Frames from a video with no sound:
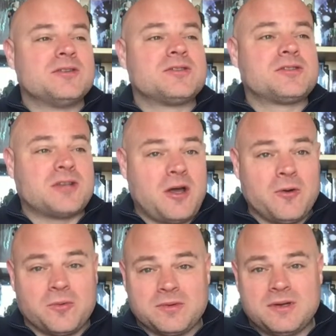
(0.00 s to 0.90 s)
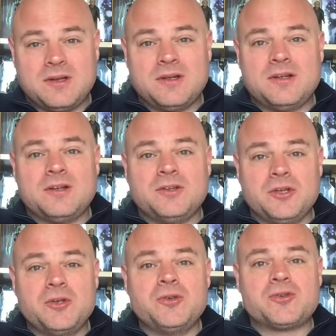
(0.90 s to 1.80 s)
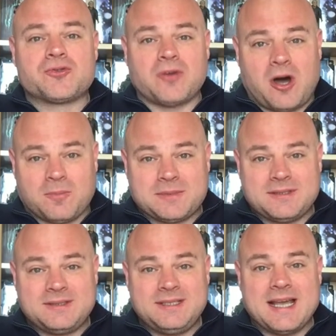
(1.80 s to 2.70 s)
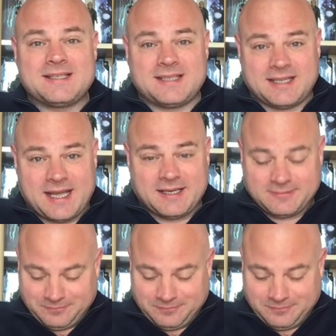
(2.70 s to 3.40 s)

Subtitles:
So, news dropped yesterday,